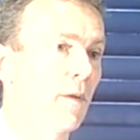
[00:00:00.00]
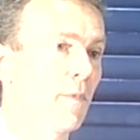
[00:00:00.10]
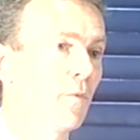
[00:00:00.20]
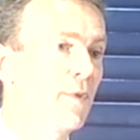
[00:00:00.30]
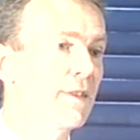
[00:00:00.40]

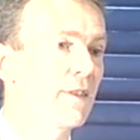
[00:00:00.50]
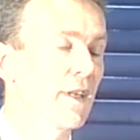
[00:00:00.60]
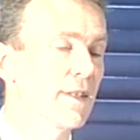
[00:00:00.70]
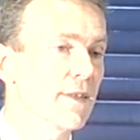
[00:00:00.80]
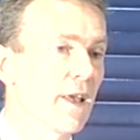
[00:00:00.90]
obesity
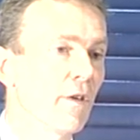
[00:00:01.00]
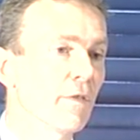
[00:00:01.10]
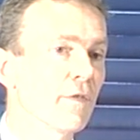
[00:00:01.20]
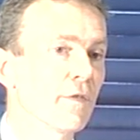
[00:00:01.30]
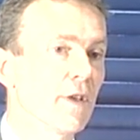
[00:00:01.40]

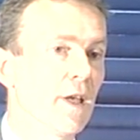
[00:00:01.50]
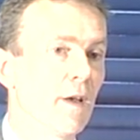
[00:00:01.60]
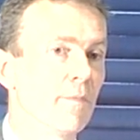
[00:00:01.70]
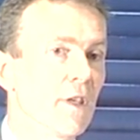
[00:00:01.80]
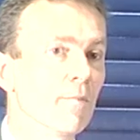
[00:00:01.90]
itself.
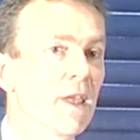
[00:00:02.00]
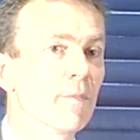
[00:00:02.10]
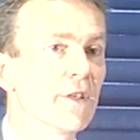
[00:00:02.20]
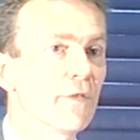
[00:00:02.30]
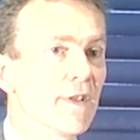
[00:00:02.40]
There may
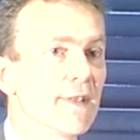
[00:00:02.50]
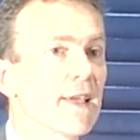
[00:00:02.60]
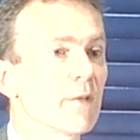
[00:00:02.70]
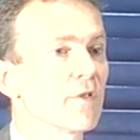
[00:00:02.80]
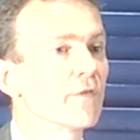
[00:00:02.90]
be different
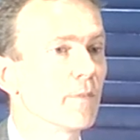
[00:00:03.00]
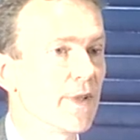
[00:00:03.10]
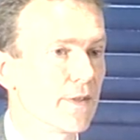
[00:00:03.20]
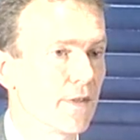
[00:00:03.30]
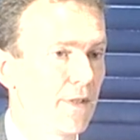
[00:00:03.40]
types of
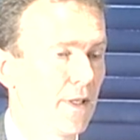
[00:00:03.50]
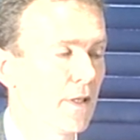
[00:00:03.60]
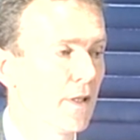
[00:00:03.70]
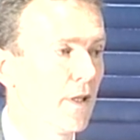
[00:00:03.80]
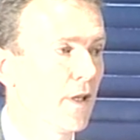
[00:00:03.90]

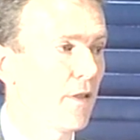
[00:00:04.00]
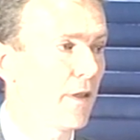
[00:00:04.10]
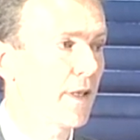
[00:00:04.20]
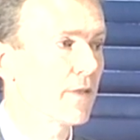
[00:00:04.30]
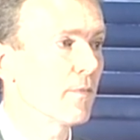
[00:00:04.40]
obesity
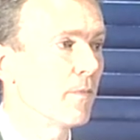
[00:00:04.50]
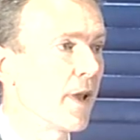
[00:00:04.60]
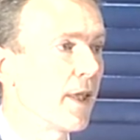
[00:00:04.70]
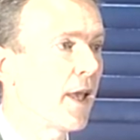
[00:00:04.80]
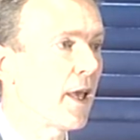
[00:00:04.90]
that
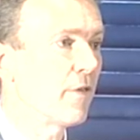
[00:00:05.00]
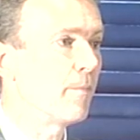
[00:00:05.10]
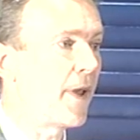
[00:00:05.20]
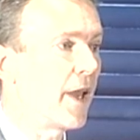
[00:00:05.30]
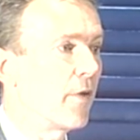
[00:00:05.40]
may have a
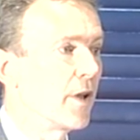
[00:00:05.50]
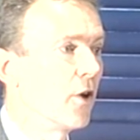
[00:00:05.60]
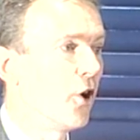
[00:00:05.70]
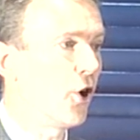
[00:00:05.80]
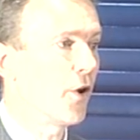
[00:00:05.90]
bearing
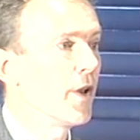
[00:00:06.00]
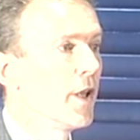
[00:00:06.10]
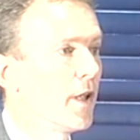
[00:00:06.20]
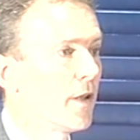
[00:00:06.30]
on